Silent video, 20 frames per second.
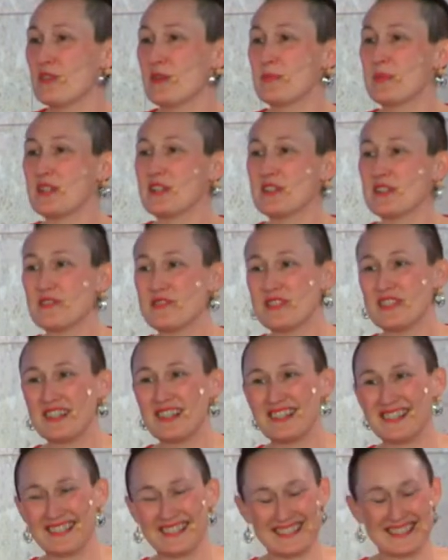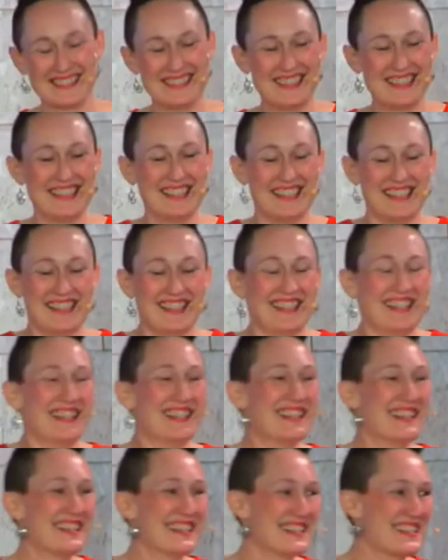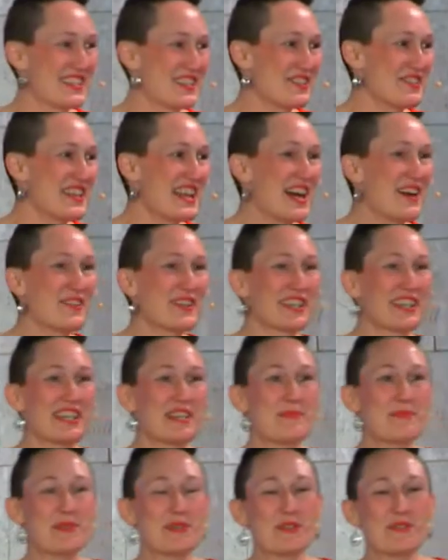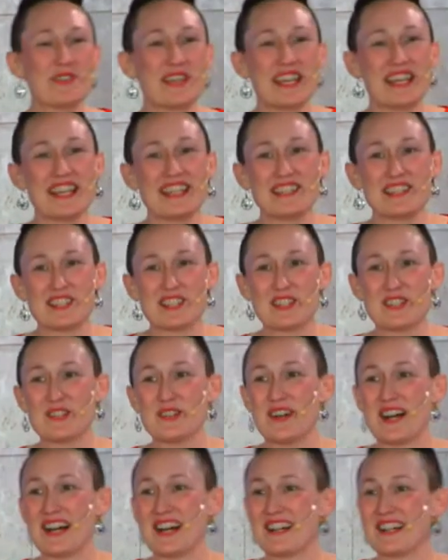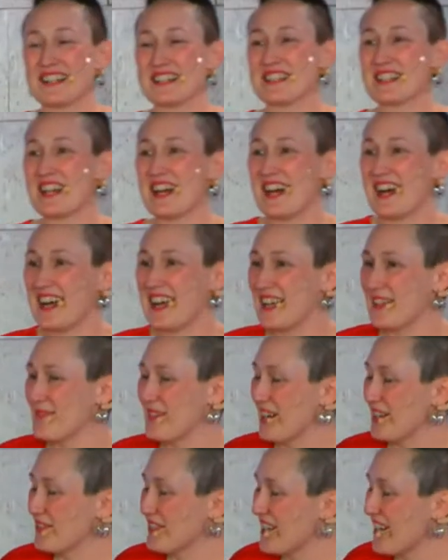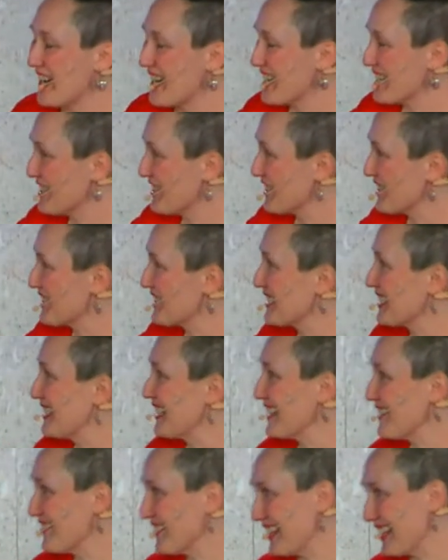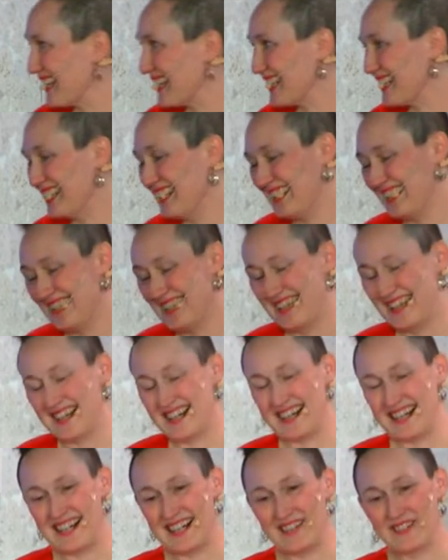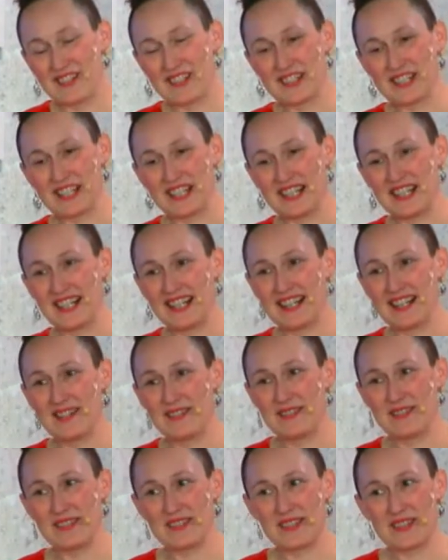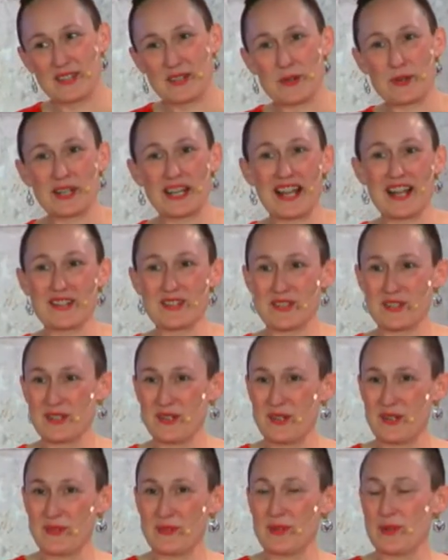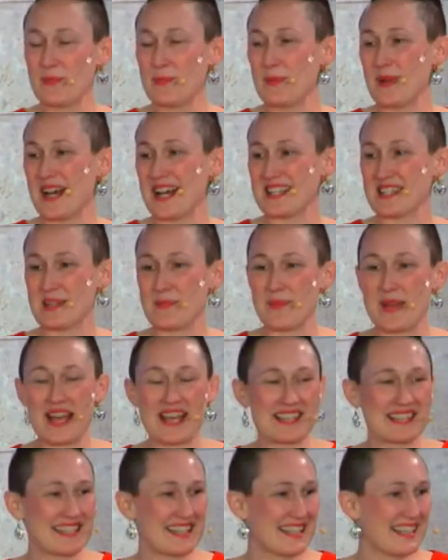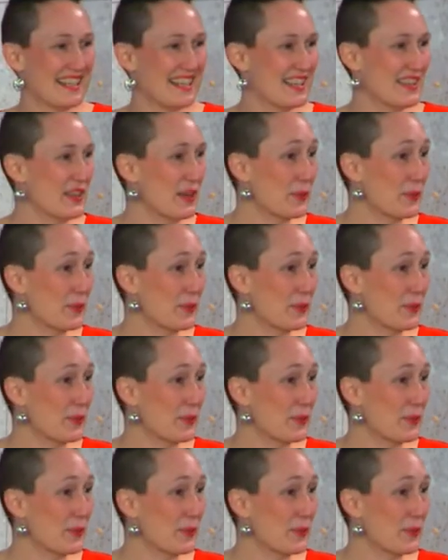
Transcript: Beautiful. So now we're going to move into our time of conscious giving. The core council will pass a basket in the